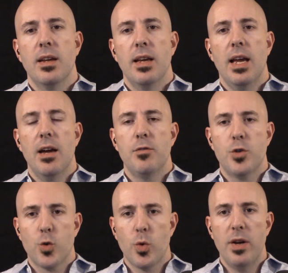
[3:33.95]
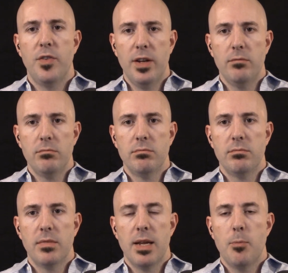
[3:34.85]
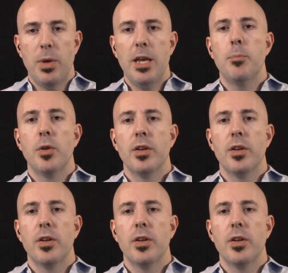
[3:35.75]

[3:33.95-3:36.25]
have driven people